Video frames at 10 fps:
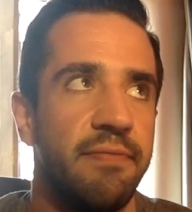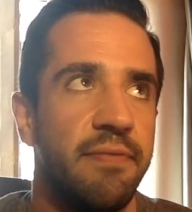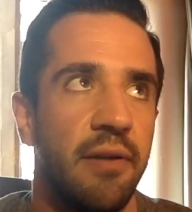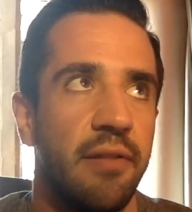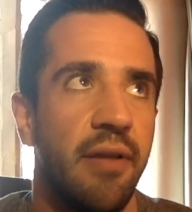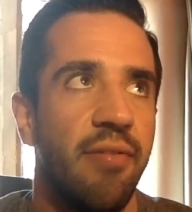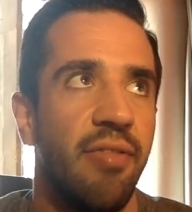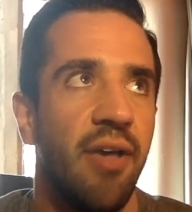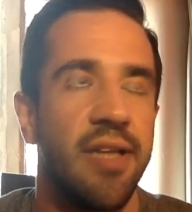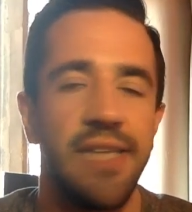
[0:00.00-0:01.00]
I don't know,
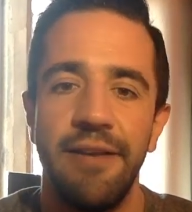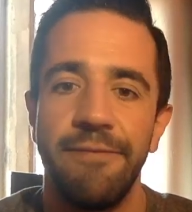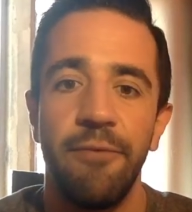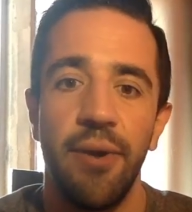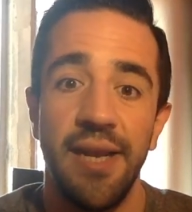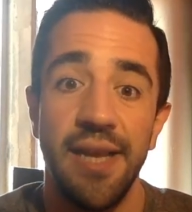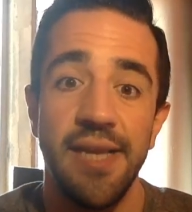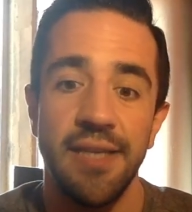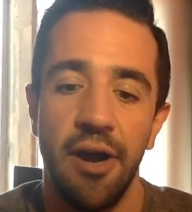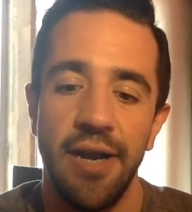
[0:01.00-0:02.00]
13, 14
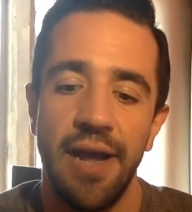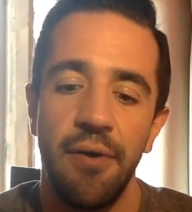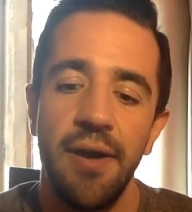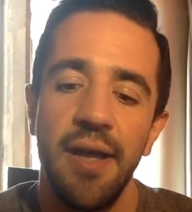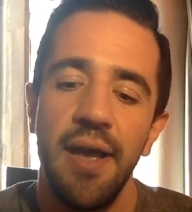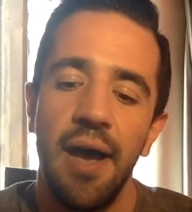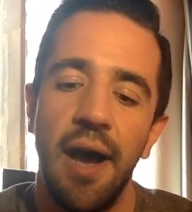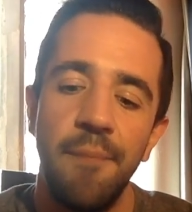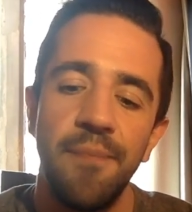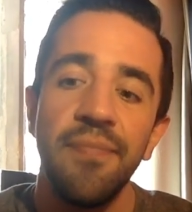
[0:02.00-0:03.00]
years ago now.
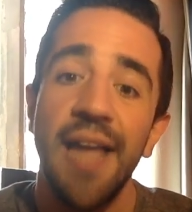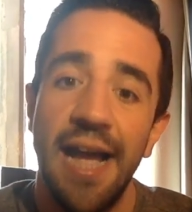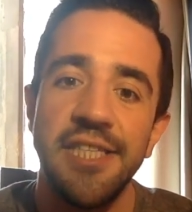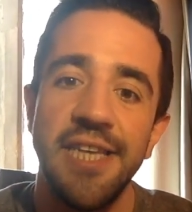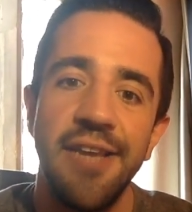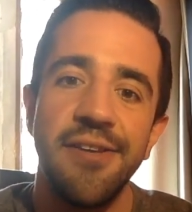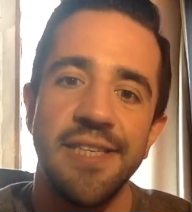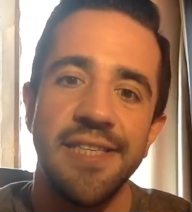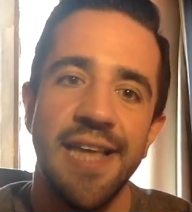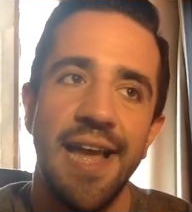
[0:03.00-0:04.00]
And she used
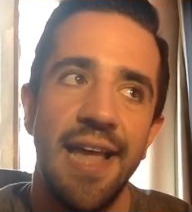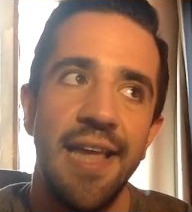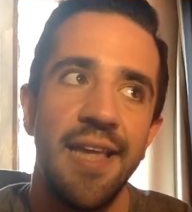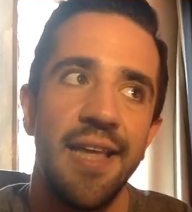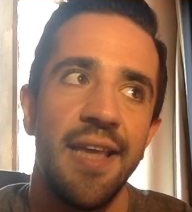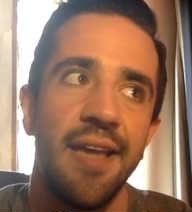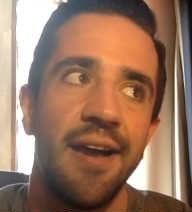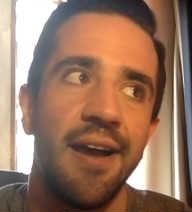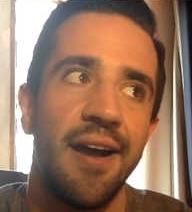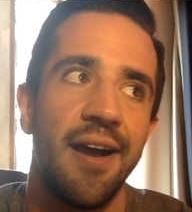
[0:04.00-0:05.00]
to say
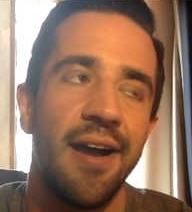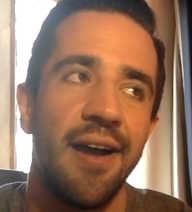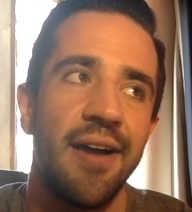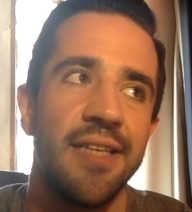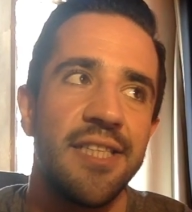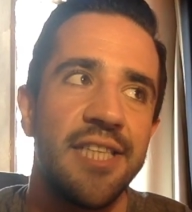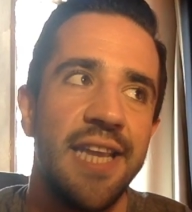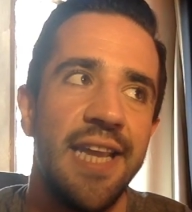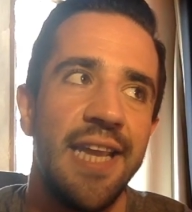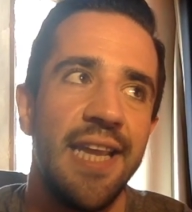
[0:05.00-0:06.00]

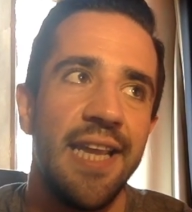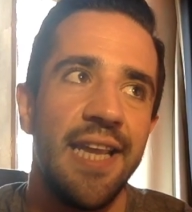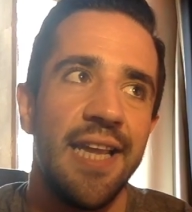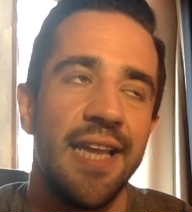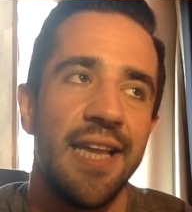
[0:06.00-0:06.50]
she